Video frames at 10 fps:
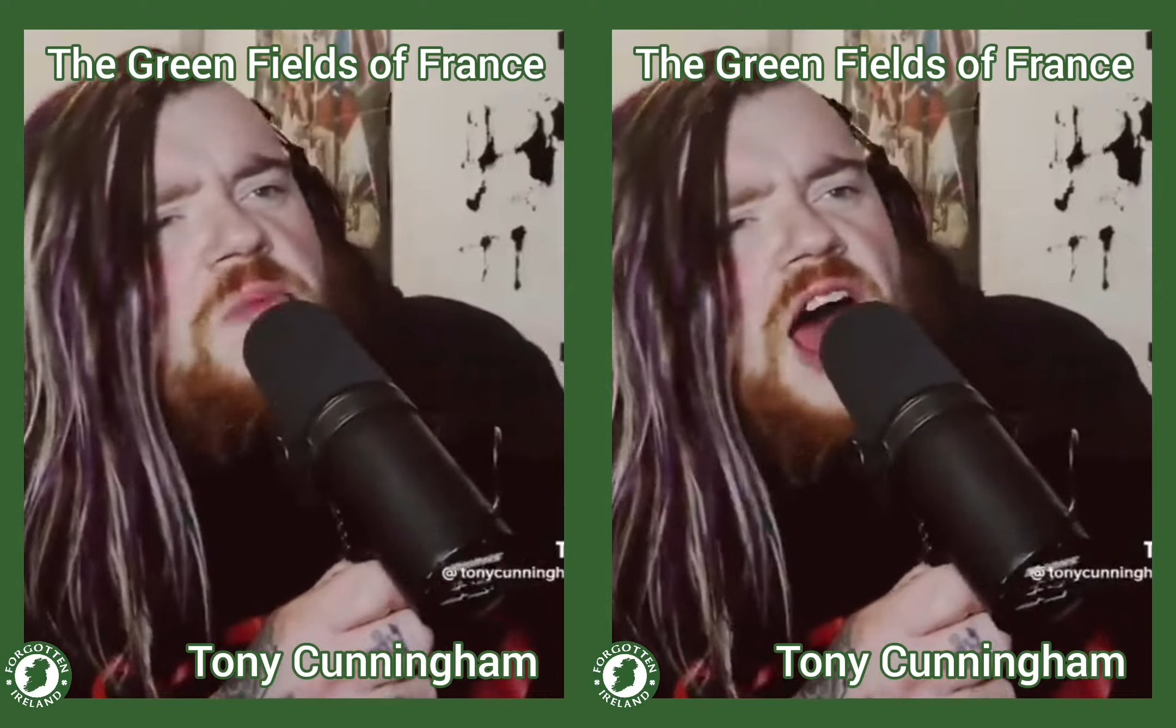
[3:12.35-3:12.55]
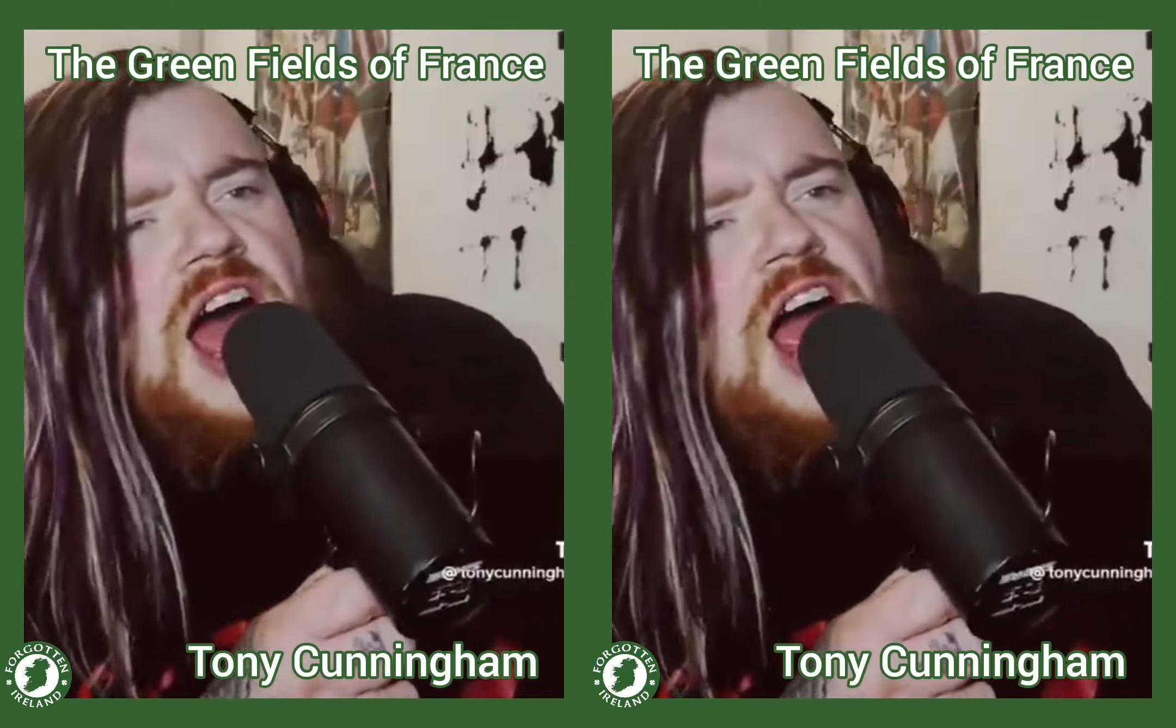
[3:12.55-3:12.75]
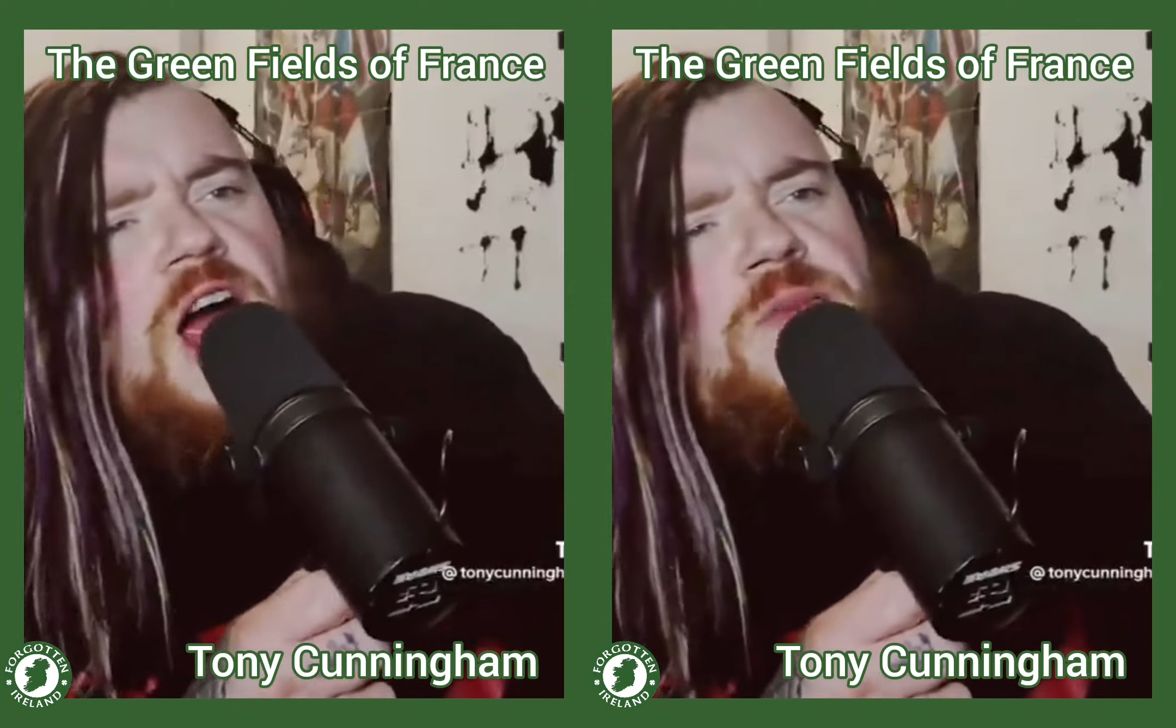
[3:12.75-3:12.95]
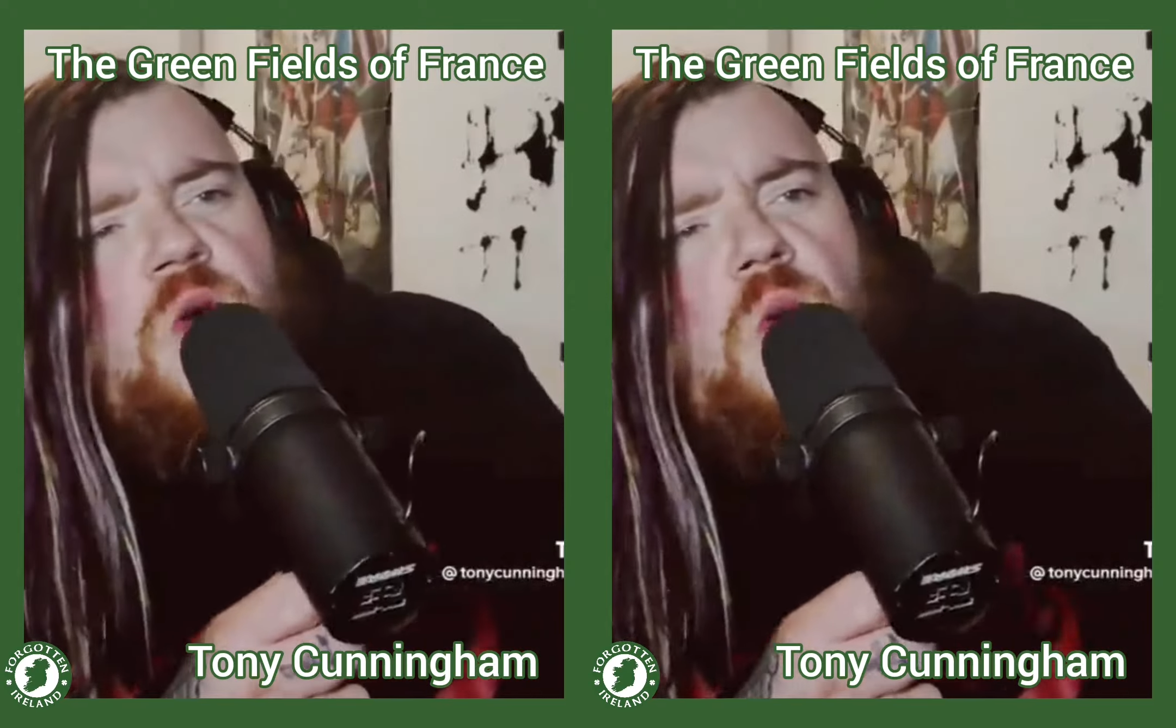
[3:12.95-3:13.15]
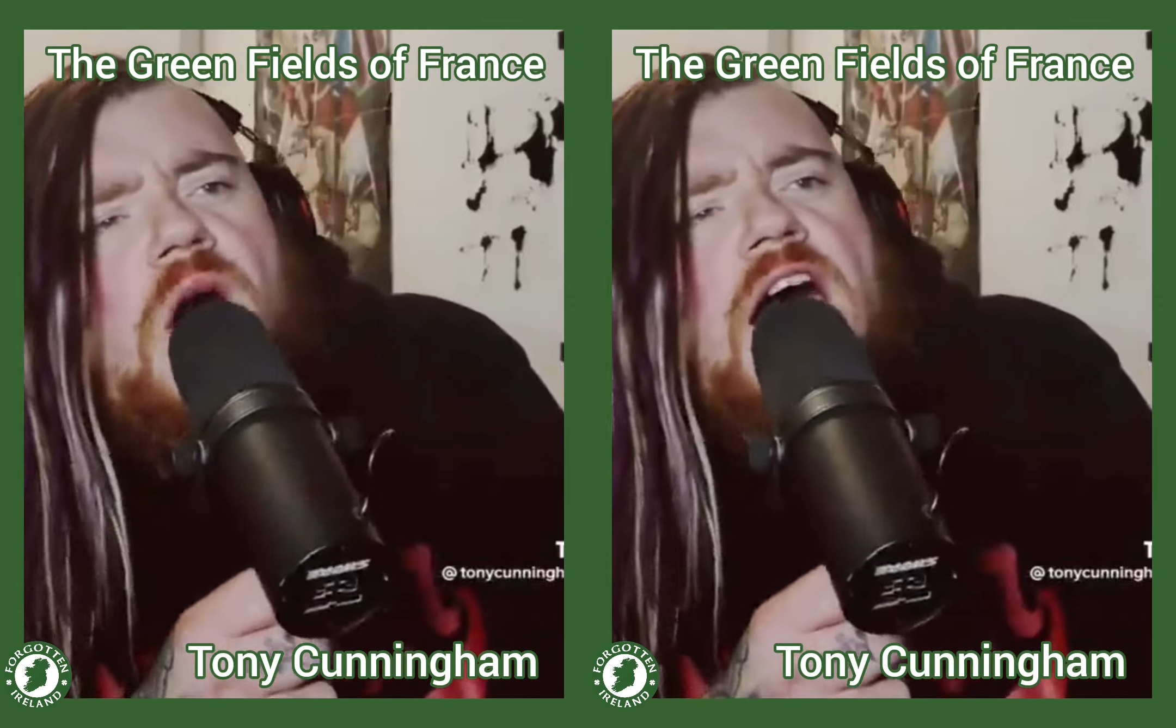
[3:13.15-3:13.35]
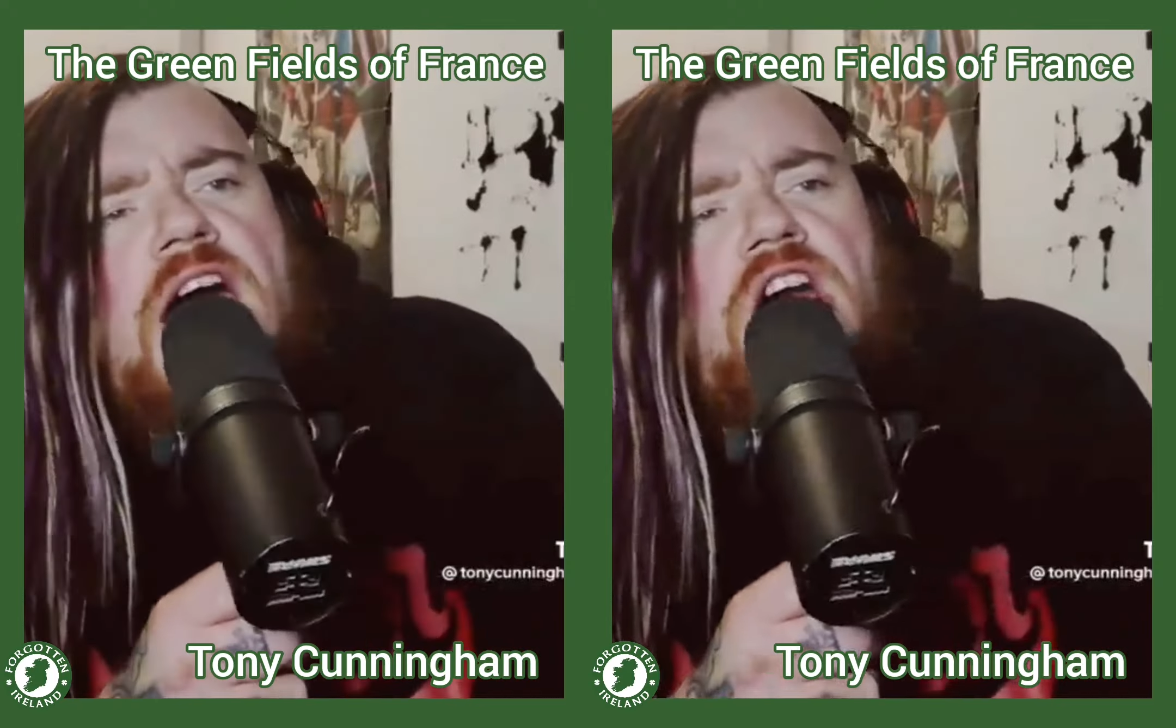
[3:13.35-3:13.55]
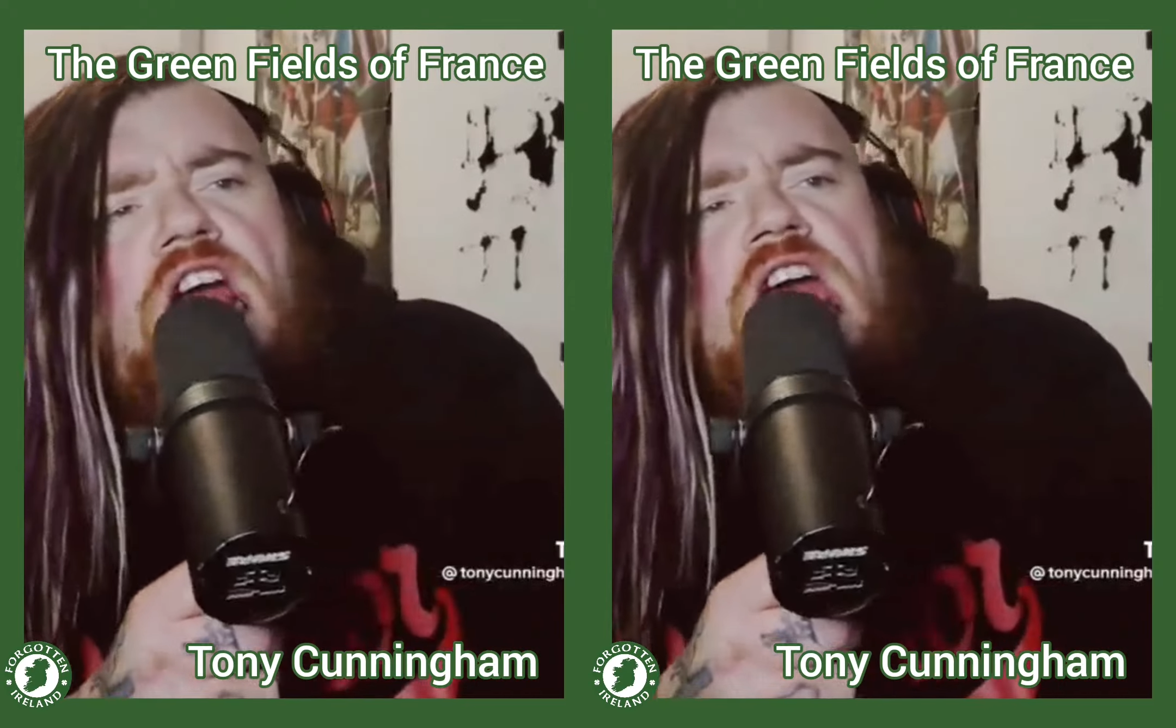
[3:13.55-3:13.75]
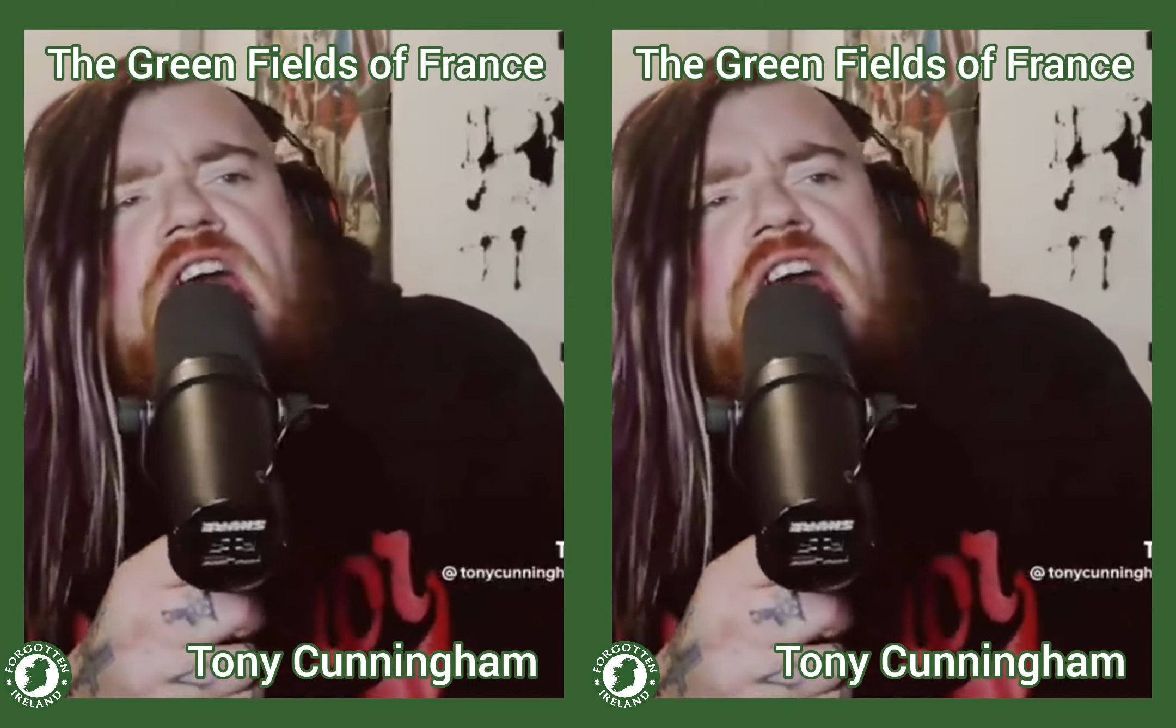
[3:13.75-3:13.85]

barbed wire,